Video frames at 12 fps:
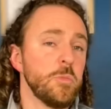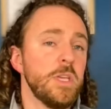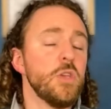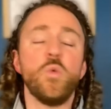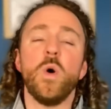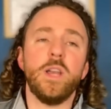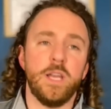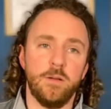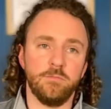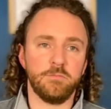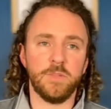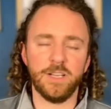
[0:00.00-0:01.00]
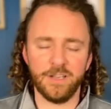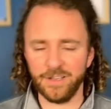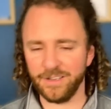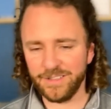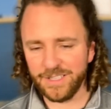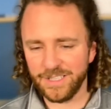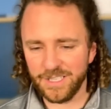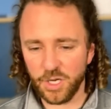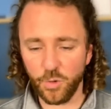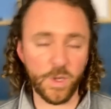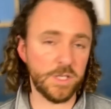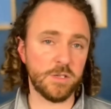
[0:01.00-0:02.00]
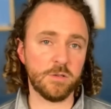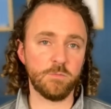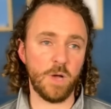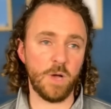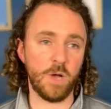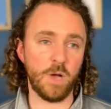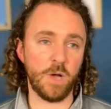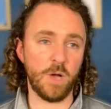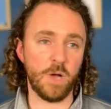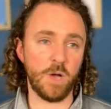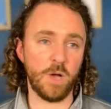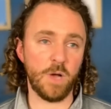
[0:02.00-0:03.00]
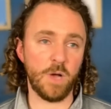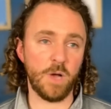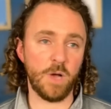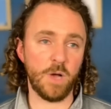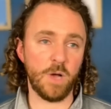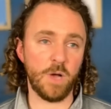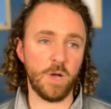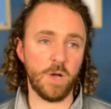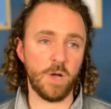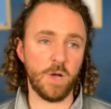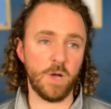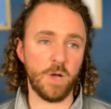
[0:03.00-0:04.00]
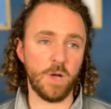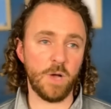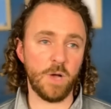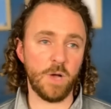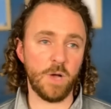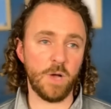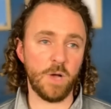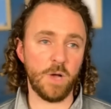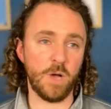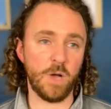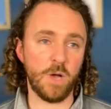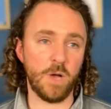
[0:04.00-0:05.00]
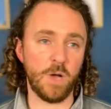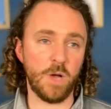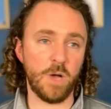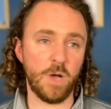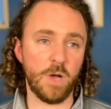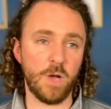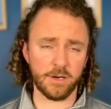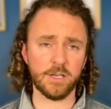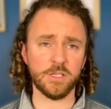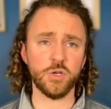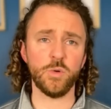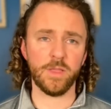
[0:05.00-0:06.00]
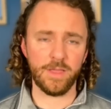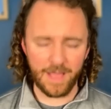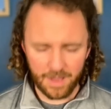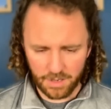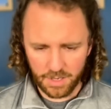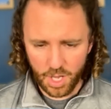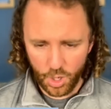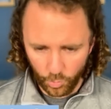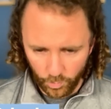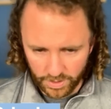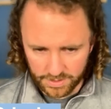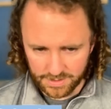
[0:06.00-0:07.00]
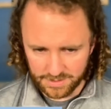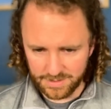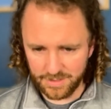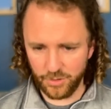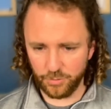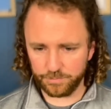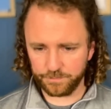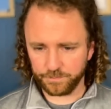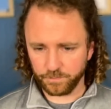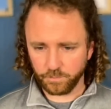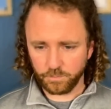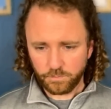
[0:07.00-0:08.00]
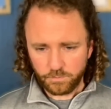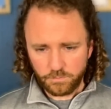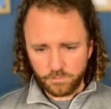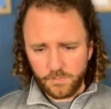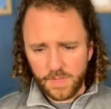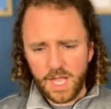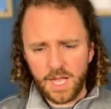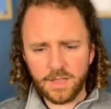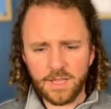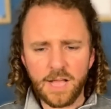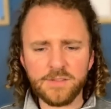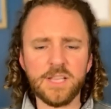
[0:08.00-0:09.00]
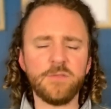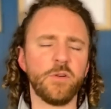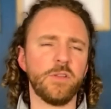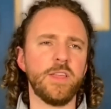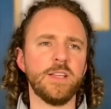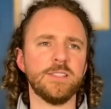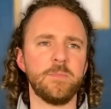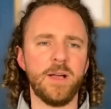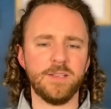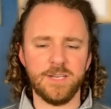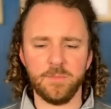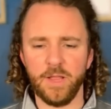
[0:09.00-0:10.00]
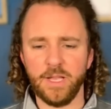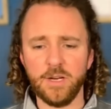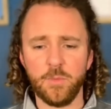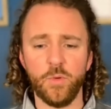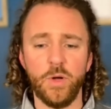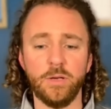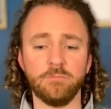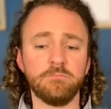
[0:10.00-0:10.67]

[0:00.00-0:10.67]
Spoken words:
you want him, which obviously the coaching staff doesn't care what you or I or anyone else thinks. They're going to do what they want to do. I'll say four things about Timberlake. Number one,